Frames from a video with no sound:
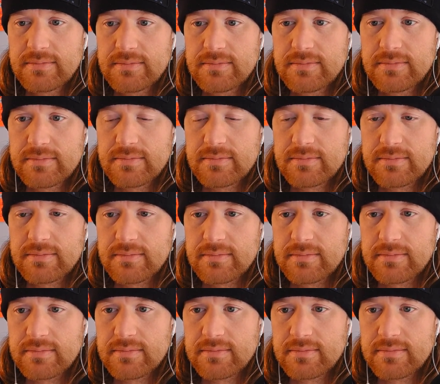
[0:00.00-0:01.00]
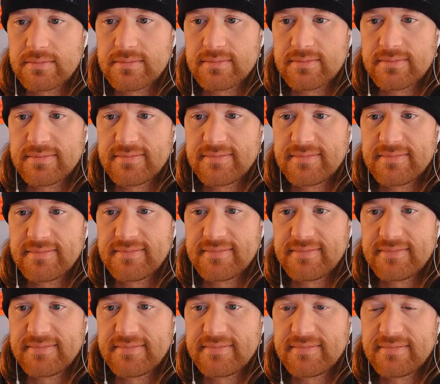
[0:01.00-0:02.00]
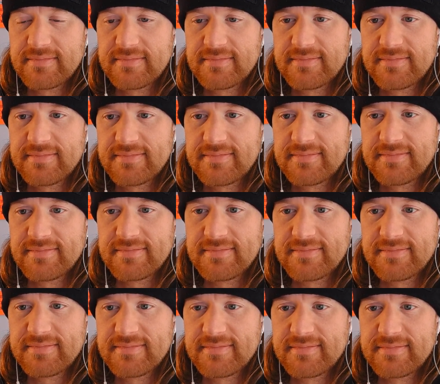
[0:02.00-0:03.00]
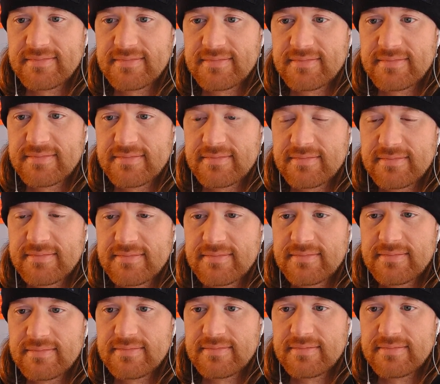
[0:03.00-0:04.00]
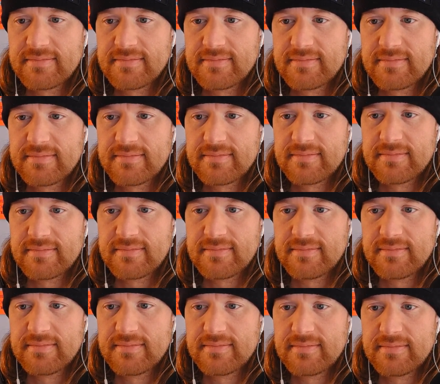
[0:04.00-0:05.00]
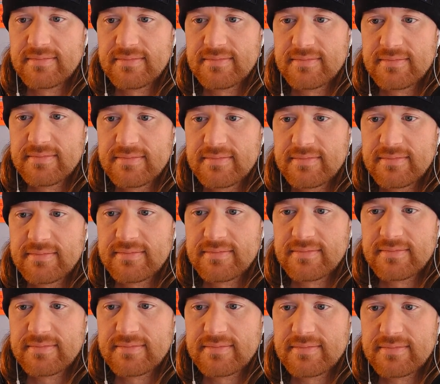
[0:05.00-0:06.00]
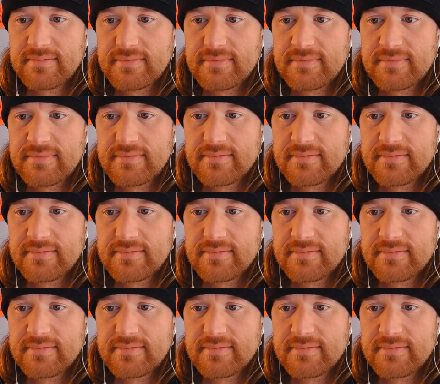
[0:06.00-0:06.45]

(not speaking)